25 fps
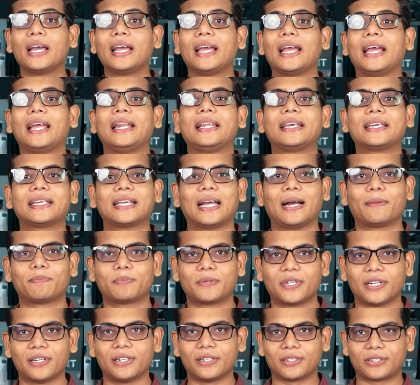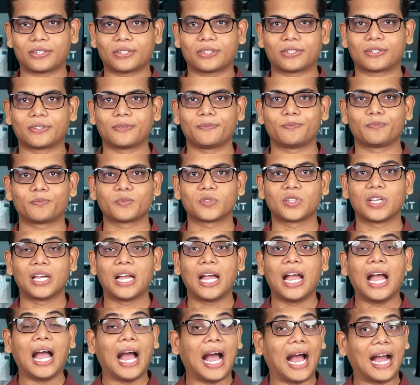helicopters,
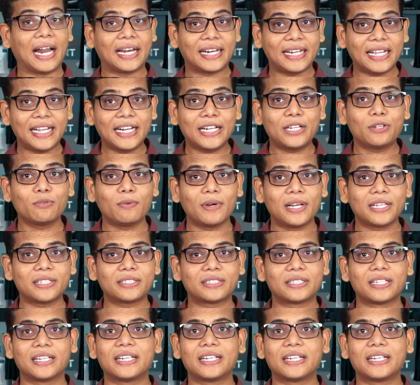and it was